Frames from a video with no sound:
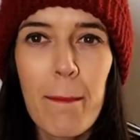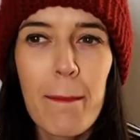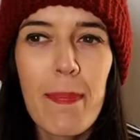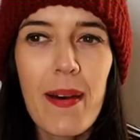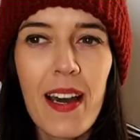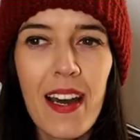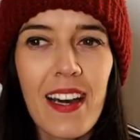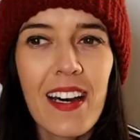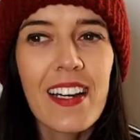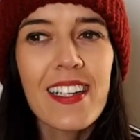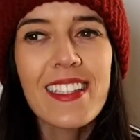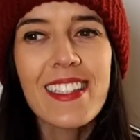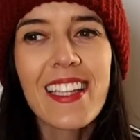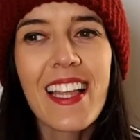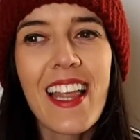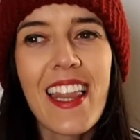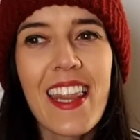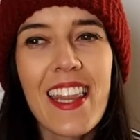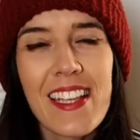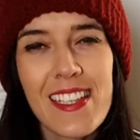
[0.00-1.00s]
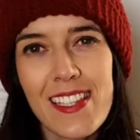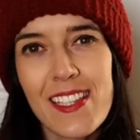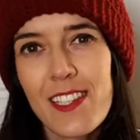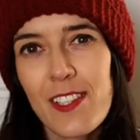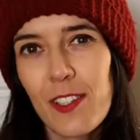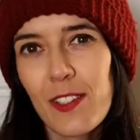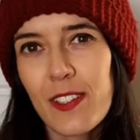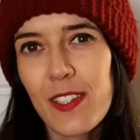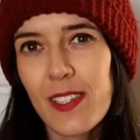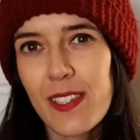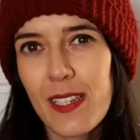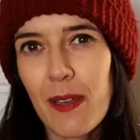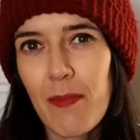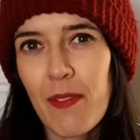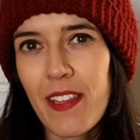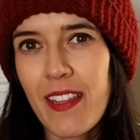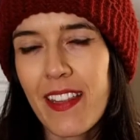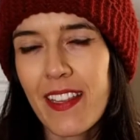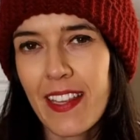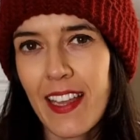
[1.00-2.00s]
but this is also
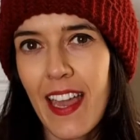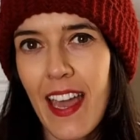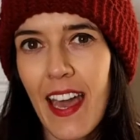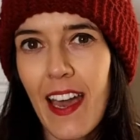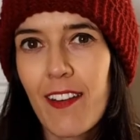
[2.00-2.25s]
something that I